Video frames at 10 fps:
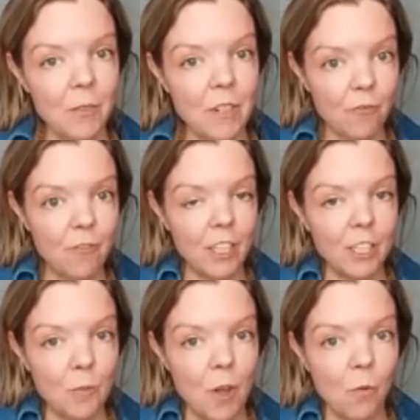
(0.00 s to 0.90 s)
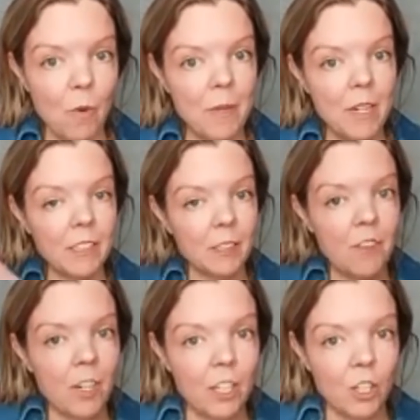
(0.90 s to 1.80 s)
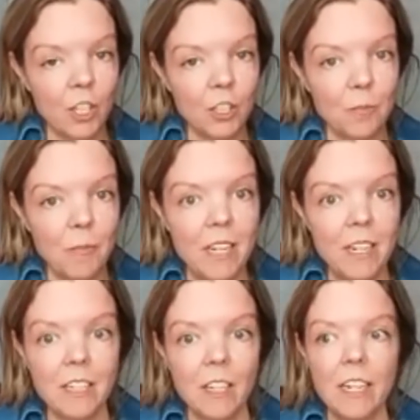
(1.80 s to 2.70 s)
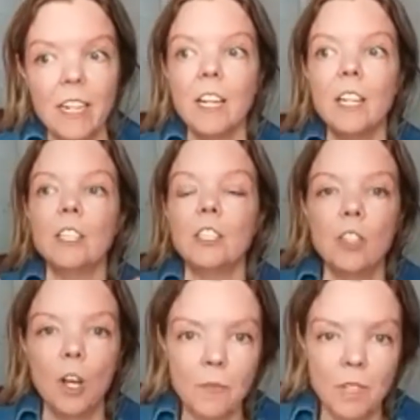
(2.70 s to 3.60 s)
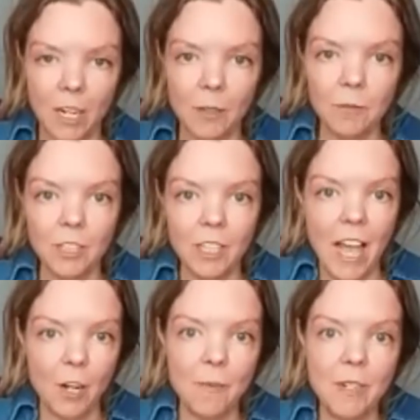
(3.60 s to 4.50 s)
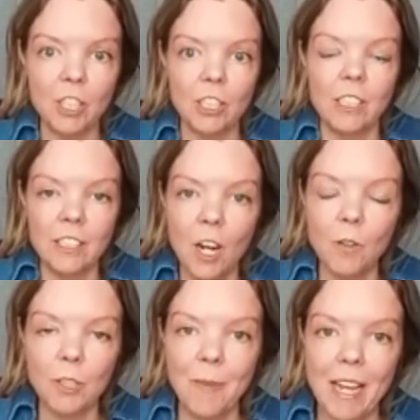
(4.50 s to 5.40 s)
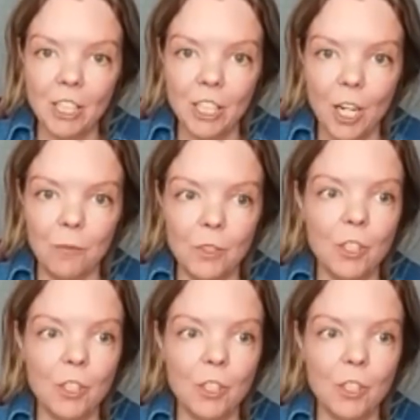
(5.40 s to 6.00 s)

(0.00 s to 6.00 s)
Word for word: We have very small women and some very large men, and like sometimes the anatomy just doesn't always match up.